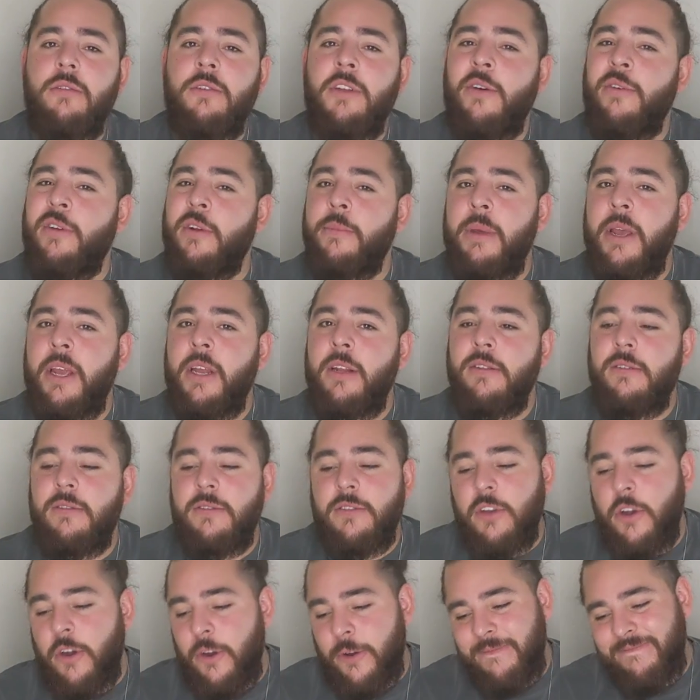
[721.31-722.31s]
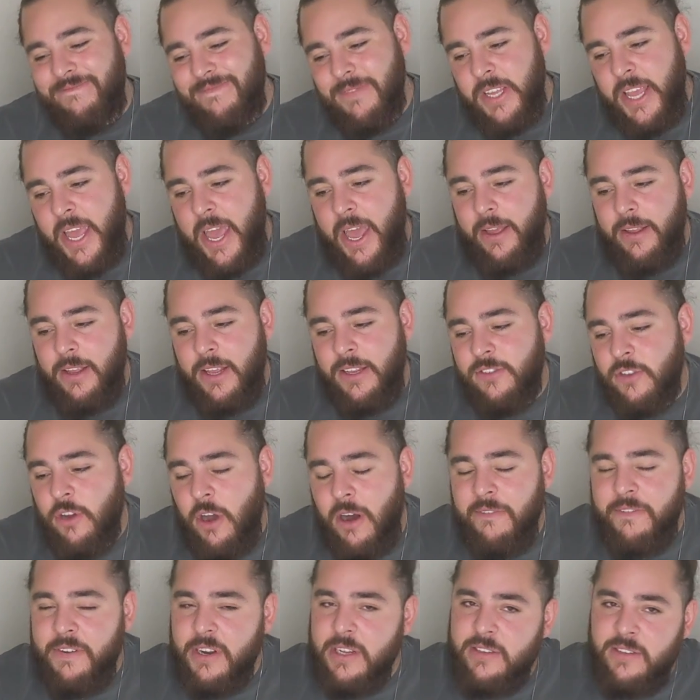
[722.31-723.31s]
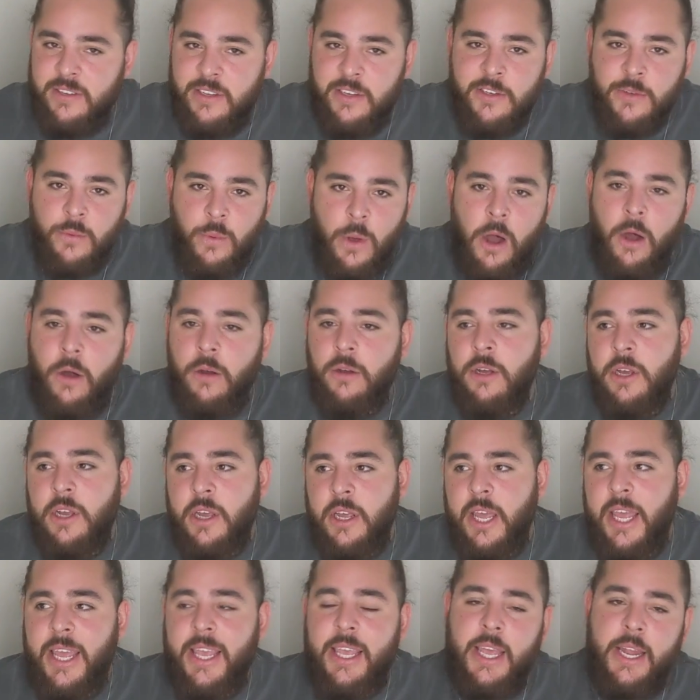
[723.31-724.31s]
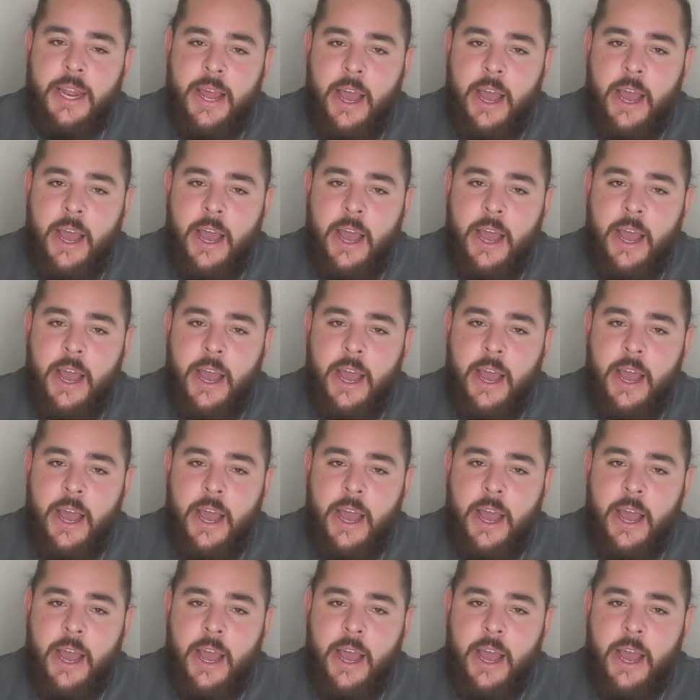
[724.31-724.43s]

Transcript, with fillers: You know what I mean? So yeah, it's confidence thing as well. It